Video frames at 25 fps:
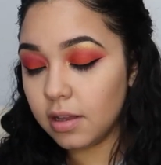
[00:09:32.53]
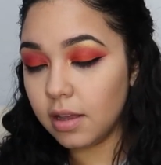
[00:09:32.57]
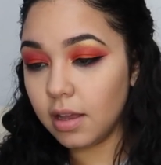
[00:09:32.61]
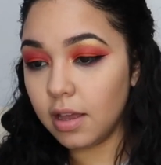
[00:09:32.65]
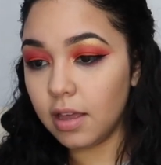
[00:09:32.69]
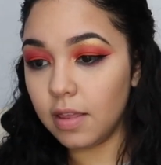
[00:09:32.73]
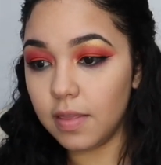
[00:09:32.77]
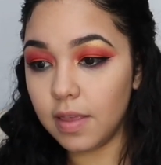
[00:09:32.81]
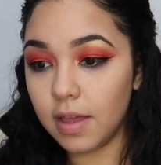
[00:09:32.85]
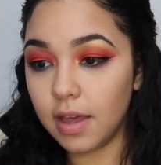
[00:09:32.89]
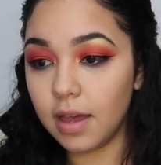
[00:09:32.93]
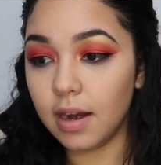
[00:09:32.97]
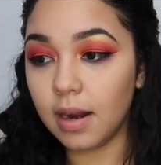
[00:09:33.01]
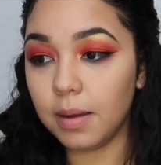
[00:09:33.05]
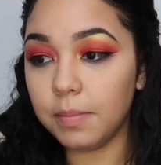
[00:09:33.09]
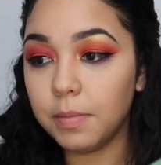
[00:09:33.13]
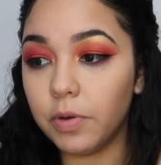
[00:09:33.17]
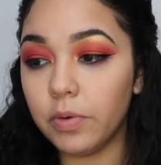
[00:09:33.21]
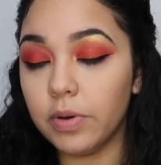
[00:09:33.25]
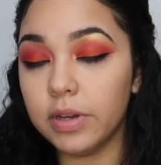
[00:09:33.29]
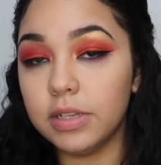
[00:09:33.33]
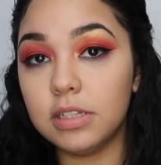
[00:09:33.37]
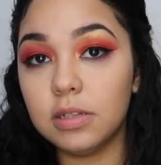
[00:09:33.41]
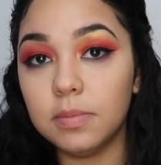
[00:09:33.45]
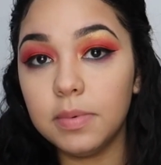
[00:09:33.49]
And then I'm
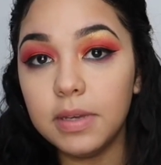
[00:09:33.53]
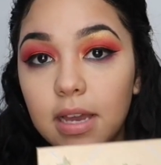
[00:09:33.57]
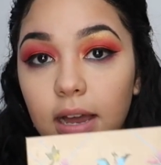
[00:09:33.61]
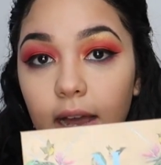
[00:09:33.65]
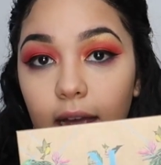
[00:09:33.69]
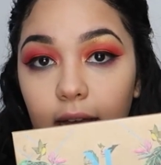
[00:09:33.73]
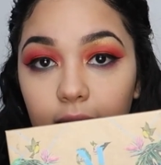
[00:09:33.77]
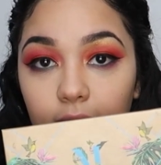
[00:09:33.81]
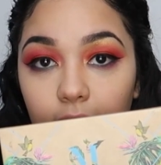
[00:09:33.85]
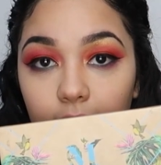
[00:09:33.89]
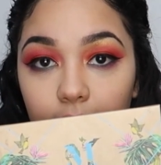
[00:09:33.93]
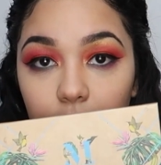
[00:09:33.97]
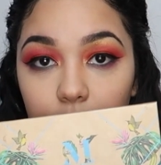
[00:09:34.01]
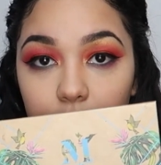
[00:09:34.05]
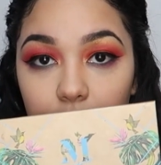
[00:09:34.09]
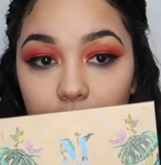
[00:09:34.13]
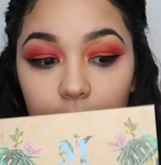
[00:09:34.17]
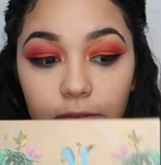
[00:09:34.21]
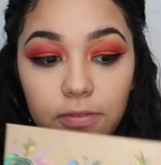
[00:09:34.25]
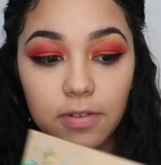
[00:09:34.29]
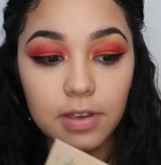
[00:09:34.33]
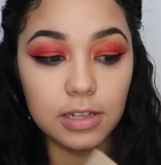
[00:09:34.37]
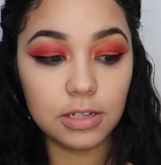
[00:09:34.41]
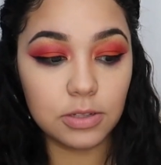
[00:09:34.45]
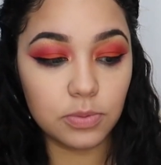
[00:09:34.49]
going to be highlighting my
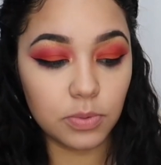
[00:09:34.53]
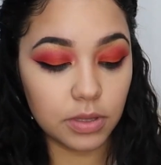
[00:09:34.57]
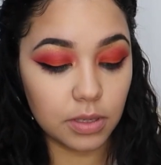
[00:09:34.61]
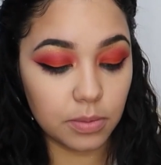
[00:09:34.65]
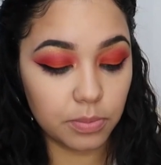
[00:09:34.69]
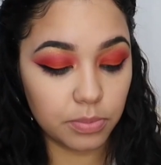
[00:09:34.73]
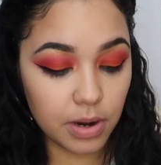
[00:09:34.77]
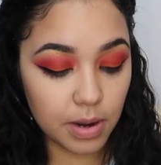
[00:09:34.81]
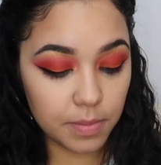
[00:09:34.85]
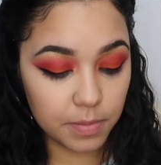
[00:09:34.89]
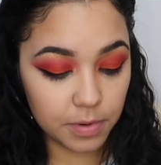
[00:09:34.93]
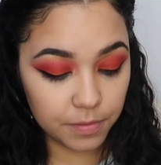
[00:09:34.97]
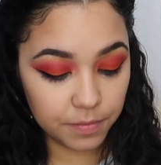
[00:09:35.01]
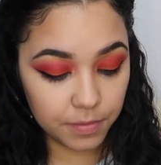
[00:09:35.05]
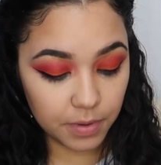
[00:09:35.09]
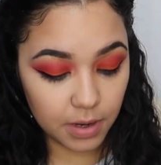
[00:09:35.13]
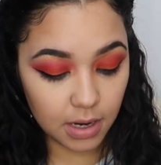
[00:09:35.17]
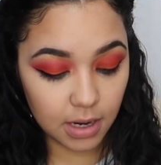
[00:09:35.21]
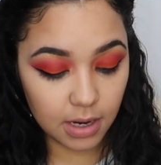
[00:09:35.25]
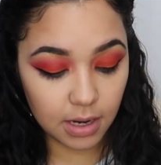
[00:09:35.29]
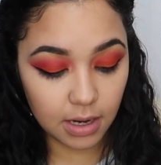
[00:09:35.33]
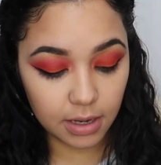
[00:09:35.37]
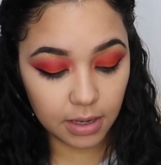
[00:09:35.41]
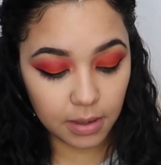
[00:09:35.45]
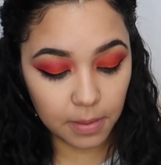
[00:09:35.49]
face with the Bretman
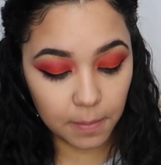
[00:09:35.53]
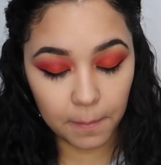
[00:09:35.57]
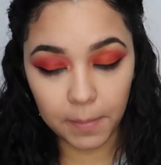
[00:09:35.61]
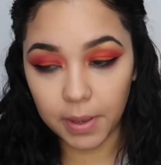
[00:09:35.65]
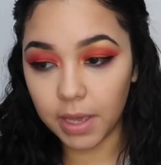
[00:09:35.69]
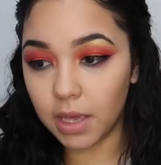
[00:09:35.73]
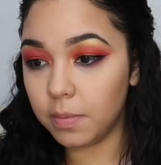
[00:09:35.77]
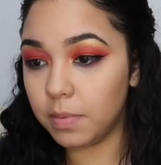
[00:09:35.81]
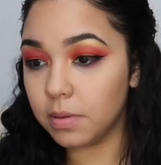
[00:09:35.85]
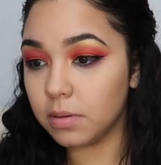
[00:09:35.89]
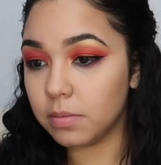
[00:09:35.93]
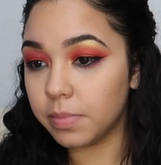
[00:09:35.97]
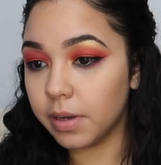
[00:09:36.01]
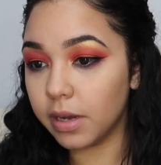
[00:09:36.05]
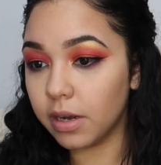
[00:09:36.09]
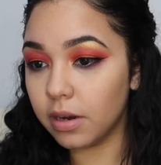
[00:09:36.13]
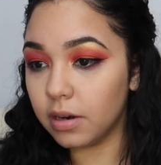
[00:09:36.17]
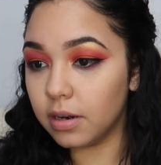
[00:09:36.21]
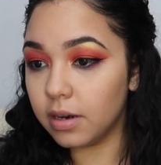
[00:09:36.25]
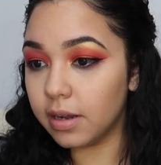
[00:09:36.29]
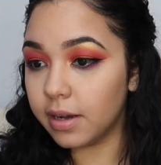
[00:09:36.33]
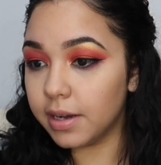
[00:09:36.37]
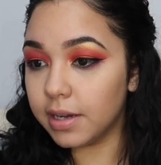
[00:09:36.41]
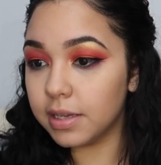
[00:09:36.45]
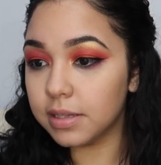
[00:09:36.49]
Rock Babe in
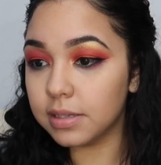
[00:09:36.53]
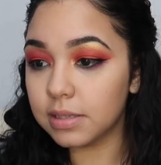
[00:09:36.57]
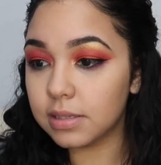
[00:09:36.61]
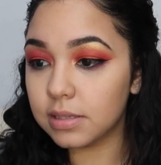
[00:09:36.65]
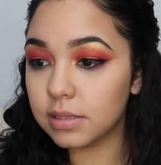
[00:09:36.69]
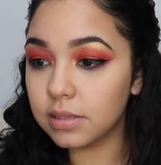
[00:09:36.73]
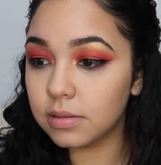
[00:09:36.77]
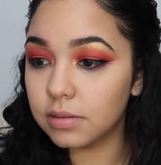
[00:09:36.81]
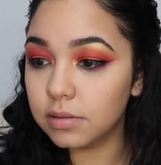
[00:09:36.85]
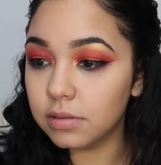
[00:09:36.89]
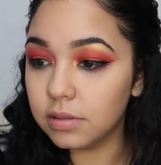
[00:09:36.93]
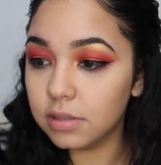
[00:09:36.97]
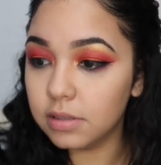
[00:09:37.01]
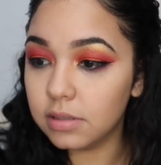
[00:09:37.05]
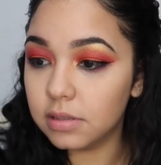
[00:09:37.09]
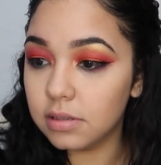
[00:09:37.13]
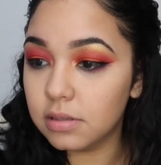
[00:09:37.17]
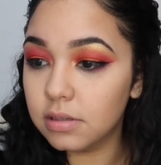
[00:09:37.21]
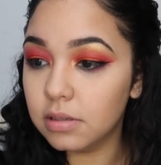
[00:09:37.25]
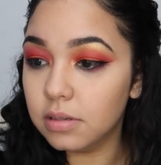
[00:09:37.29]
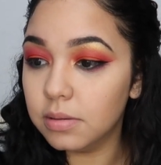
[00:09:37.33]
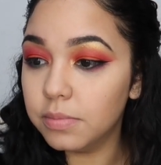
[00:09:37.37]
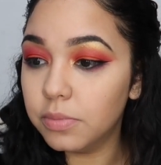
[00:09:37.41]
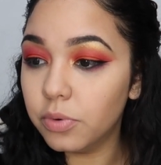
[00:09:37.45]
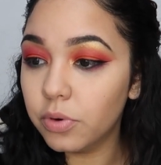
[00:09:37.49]
Paradise. This
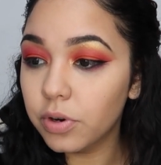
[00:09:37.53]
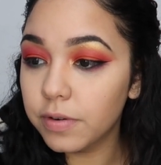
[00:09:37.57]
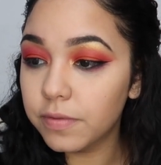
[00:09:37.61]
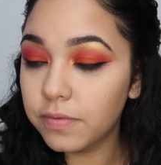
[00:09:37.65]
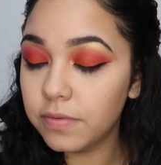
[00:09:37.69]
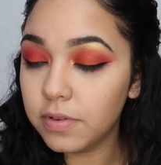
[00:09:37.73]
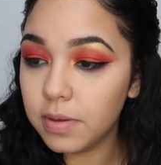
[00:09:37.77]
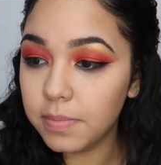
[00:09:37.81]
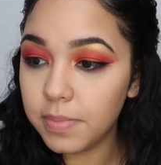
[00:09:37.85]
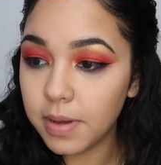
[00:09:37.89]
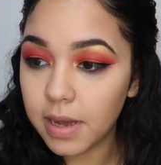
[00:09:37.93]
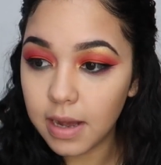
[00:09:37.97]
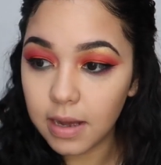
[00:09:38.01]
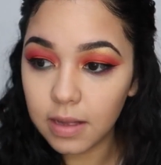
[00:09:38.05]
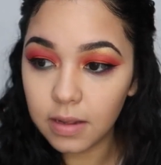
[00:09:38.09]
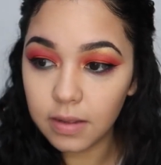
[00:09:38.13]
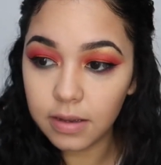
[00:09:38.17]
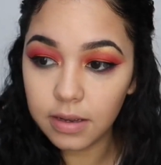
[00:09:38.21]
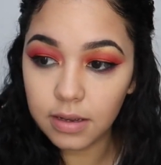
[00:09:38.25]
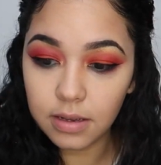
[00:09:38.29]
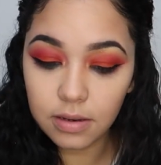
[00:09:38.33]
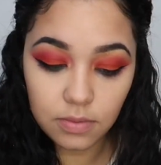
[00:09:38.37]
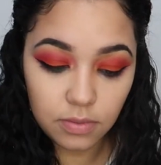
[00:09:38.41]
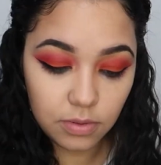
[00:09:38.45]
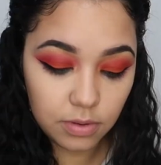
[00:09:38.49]
is a Morphe
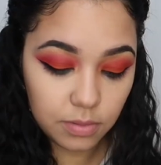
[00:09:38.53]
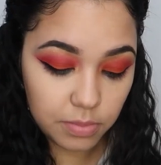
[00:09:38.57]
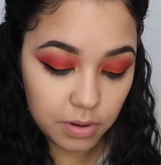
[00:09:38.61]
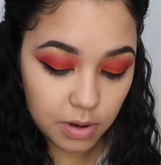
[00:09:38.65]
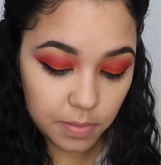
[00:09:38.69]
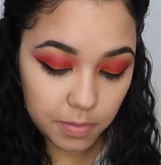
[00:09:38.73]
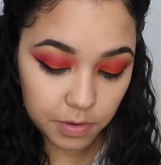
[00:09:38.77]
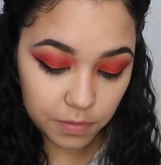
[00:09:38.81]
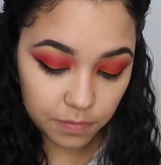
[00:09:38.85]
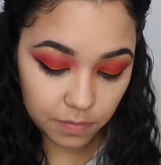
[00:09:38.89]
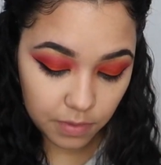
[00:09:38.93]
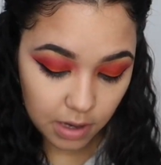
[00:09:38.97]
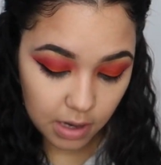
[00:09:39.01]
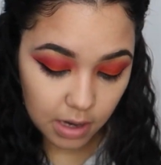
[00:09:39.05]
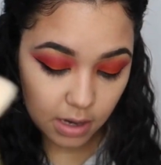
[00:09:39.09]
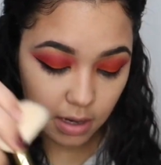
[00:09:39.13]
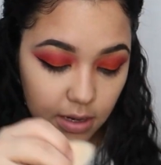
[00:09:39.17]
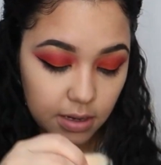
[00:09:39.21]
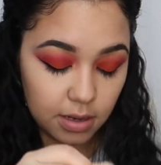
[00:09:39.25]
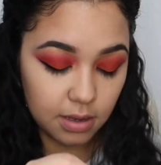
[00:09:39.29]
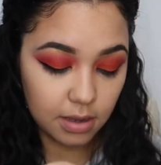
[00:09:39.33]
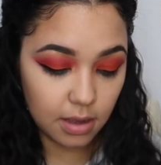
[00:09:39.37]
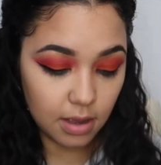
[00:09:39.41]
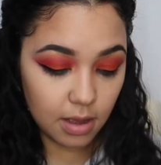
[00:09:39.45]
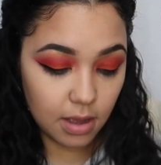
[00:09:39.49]
palette with Bretman
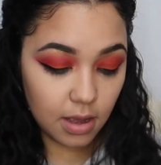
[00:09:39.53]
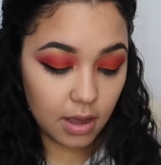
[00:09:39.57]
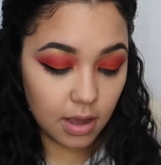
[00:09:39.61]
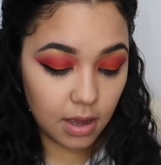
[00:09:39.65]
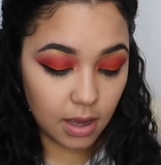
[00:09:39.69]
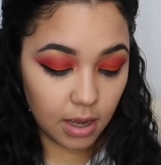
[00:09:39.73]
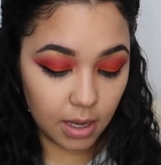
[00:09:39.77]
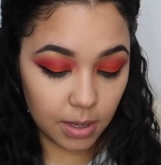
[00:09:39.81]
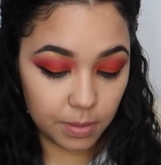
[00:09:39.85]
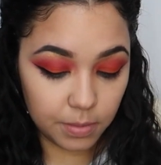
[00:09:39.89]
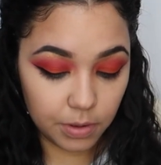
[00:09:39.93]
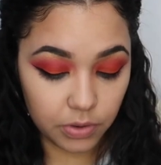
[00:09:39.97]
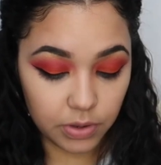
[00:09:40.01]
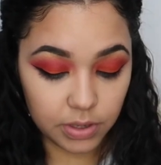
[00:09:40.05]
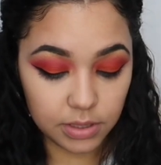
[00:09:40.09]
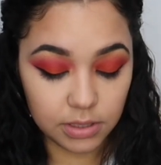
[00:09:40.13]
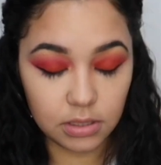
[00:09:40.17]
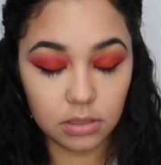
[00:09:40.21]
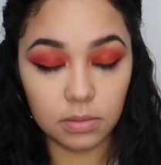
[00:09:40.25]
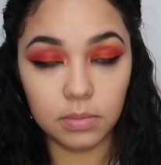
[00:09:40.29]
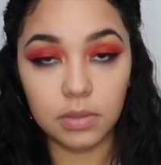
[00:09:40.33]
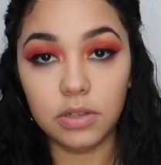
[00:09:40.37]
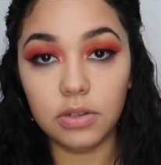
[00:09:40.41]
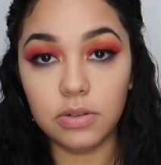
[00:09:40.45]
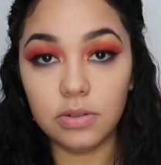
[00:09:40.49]
Rock. I'm going
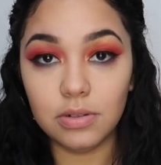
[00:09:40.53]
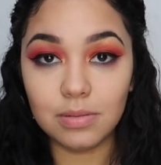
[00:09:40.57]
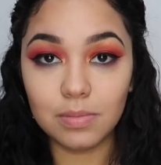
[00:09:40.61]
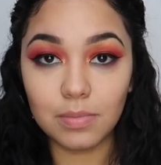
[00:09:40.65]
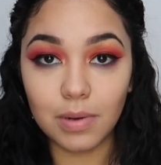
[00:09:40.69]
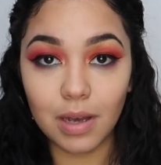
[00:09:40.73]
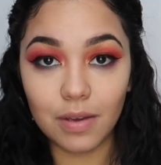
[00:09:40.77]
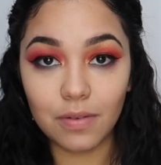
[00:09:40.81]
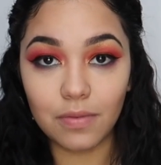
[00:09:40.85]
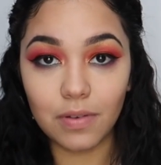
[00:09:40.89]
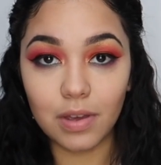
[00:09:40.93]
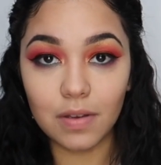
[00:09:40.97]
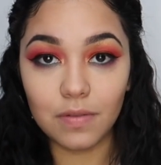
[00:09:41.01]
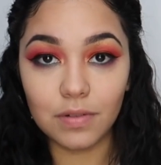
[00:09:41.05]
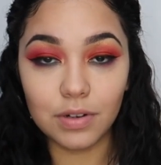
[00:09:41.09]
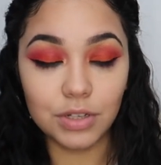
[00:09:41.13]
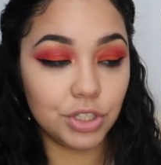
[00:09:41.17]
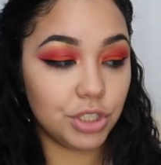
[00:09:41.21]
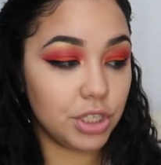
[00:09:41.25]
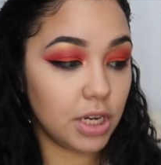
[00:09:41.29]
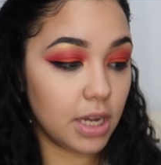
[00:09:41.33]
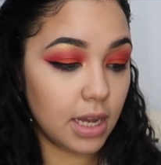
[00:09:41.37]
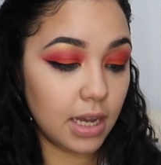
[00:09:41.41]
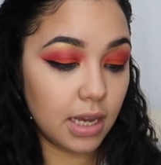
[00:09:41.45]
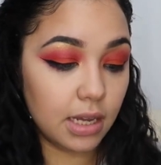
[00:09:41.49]
to be using my favorite
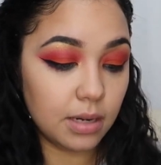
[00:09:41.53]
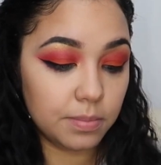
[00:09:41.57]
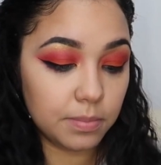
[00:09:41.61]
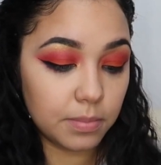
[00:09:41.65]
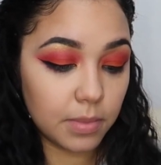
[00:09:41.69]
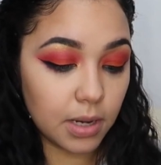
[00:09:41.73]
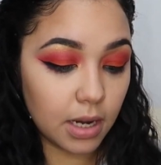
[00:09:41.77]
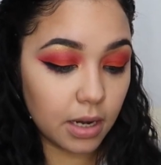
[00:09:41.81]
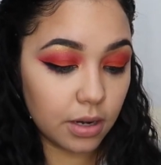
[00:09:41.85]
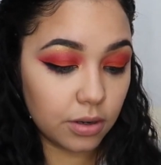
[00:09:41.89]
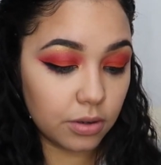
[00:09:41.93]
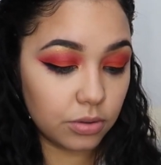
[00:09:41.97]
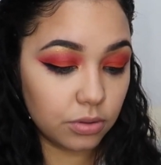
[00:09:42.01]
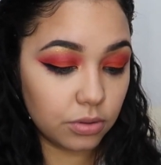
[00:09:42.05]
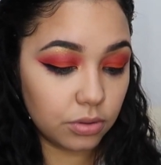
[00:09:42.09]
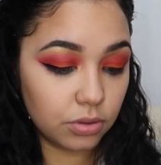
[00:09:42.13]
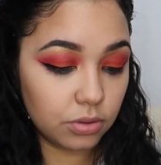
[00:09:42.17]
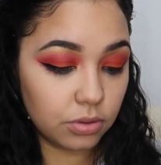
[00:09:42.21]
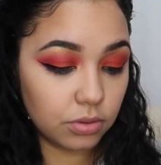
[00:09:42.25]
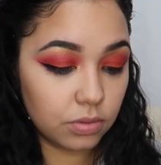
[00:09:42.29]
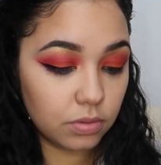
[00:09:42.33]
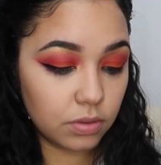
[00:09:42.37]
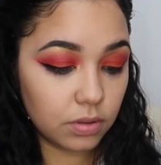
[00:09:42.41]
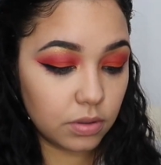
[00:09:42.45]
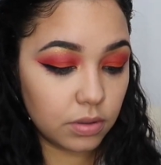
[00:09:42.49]
shade,
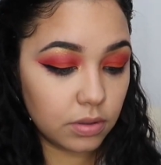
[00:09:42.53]
Mahu.